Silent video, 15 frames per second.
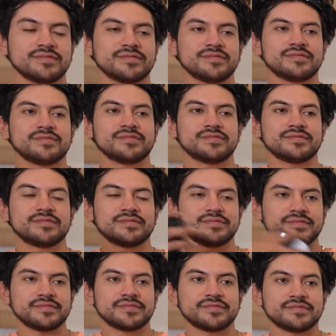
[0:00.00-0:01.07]

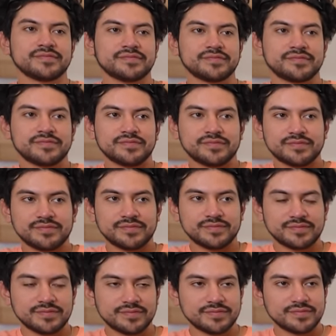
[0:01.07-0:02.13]
[no speech]